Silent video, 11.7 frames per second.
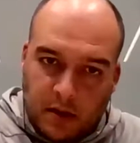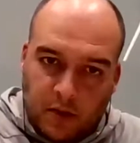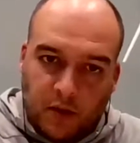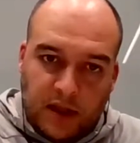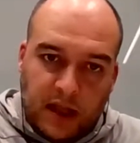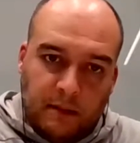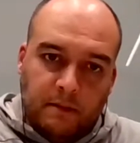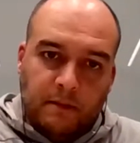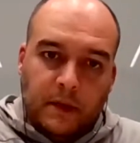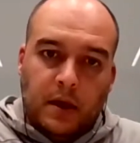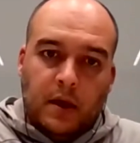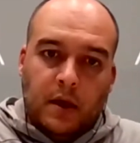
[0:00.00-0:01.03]
with him.
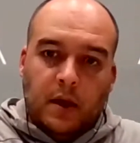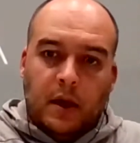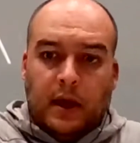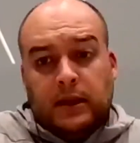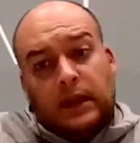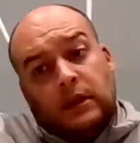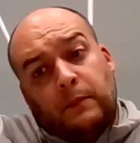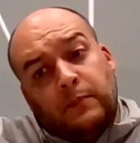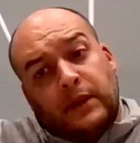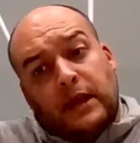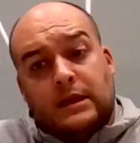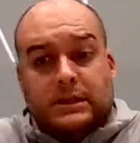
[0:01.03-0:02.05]
And then the
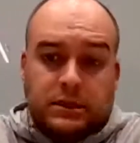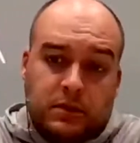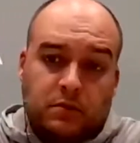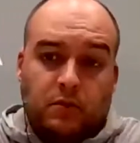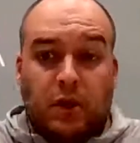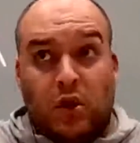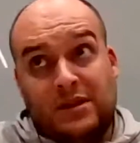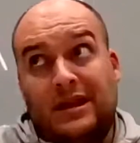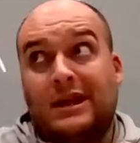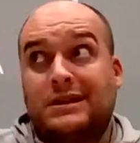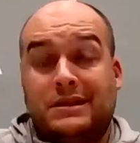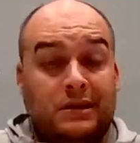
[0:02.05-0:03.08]
players, because
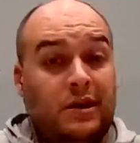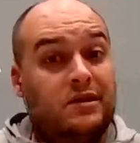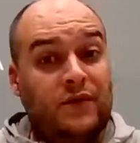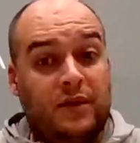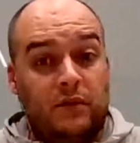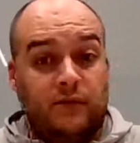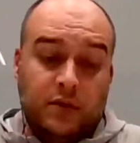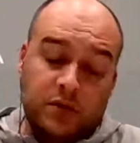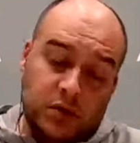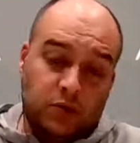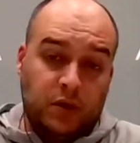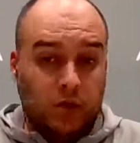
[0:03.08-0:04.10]
there's a lot of
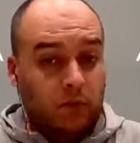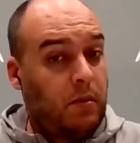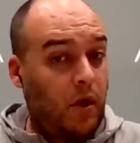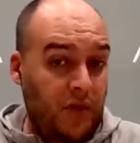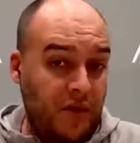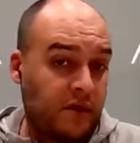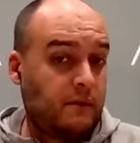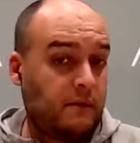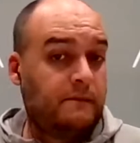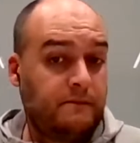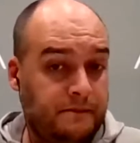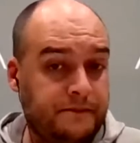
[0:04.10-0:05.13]
interviews, we do both.
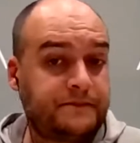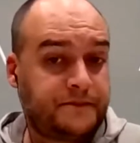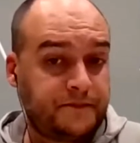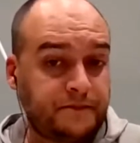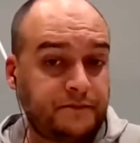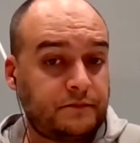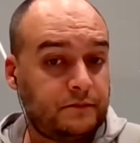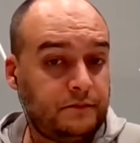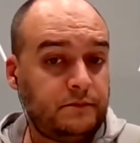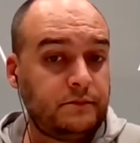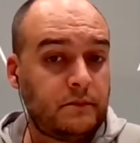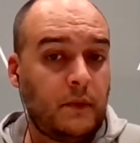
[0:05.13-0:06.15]

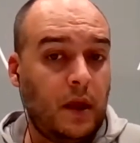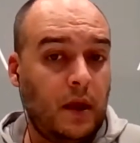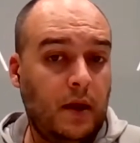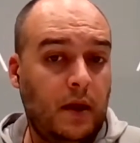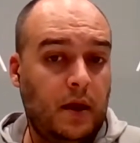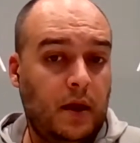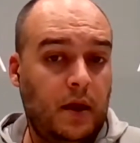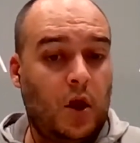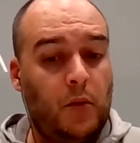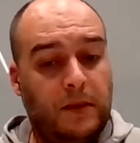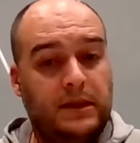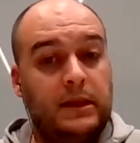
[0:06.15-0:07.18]

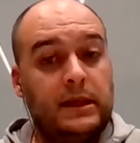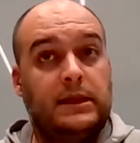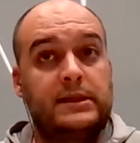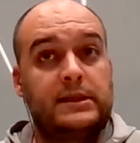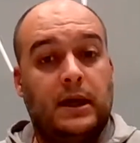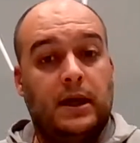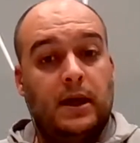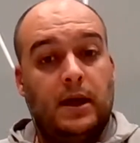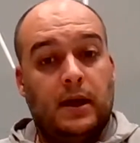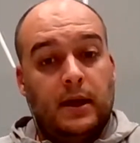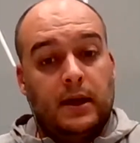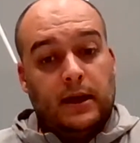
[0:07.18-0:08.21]
But
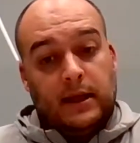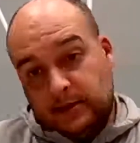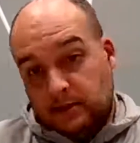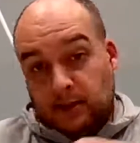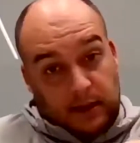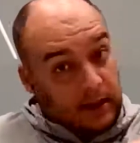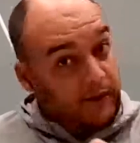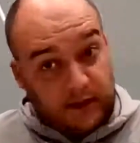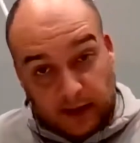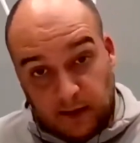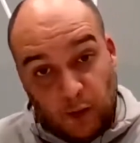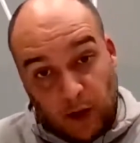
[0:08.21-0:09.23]
even
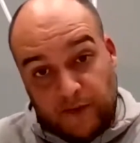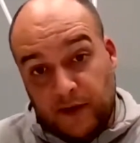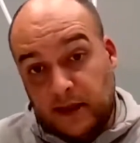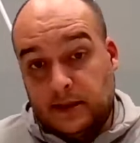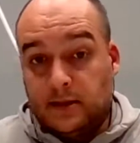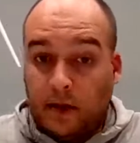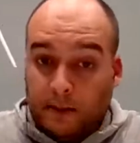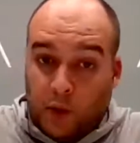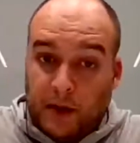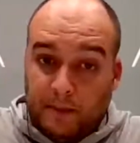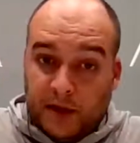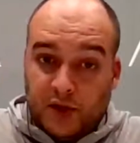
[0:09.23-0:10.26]
in UEFA, he's number
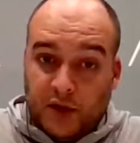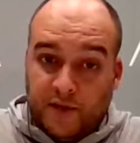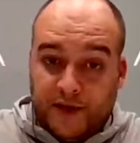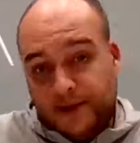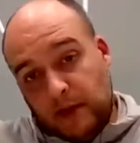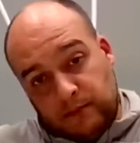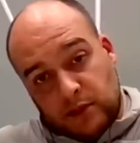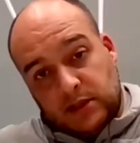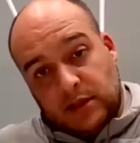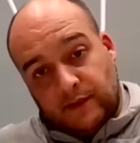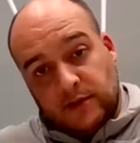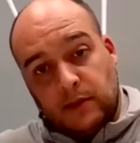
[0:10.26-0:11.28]
1 press officer and press
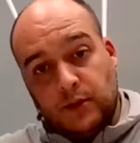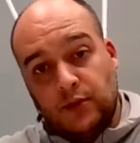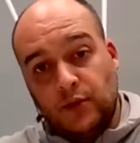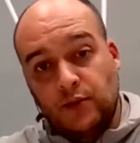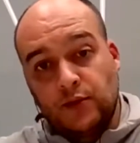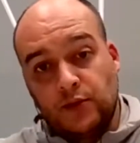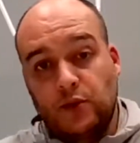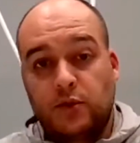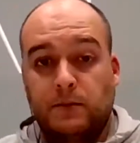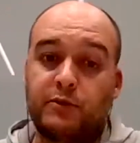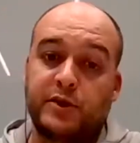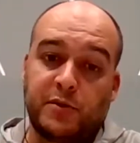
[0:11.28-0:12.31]
officer number 2. So the
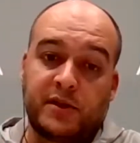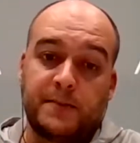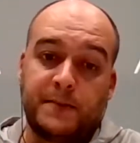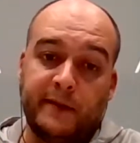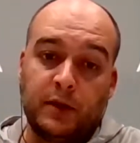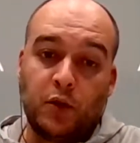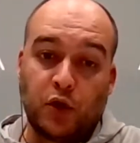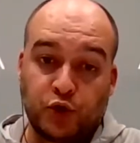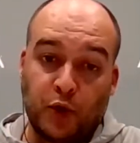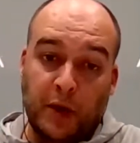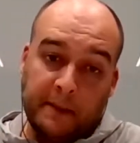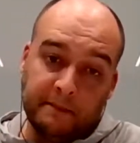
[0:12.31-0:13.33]
main responsibility goes
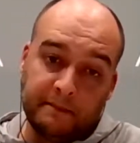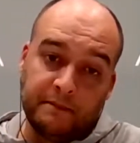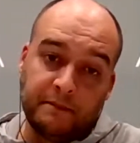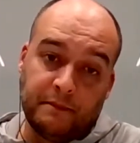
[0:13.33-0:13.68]
to him.